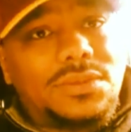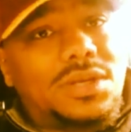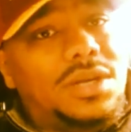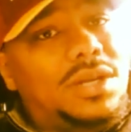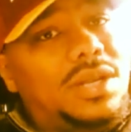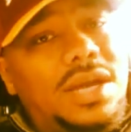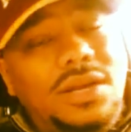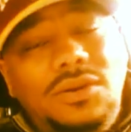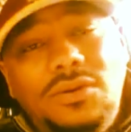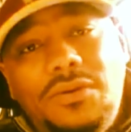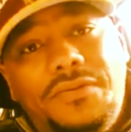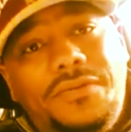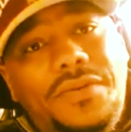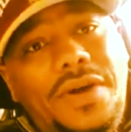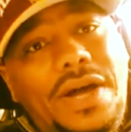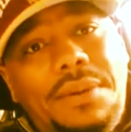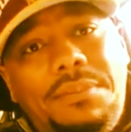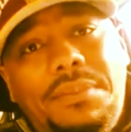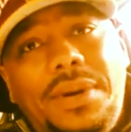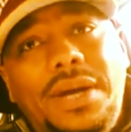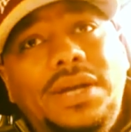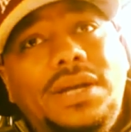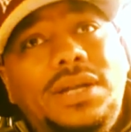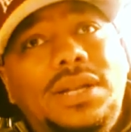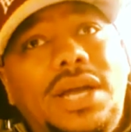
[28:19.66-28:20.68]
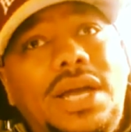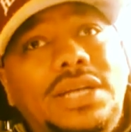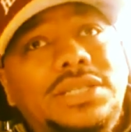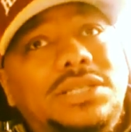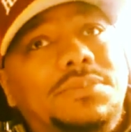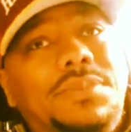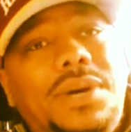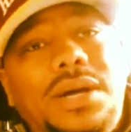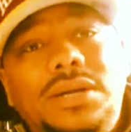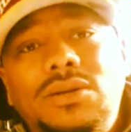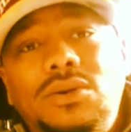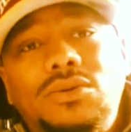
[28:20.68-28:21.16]
It ain't no 5 mic
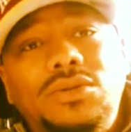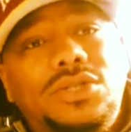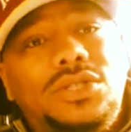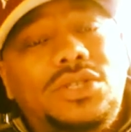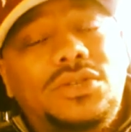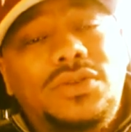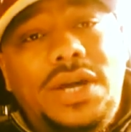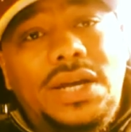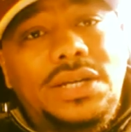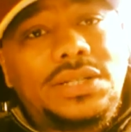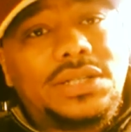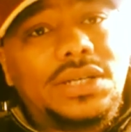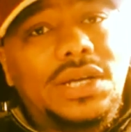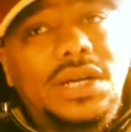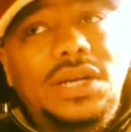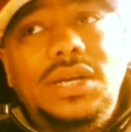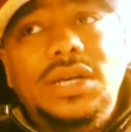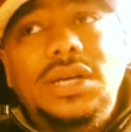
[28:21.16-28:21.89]
classic by no stretch,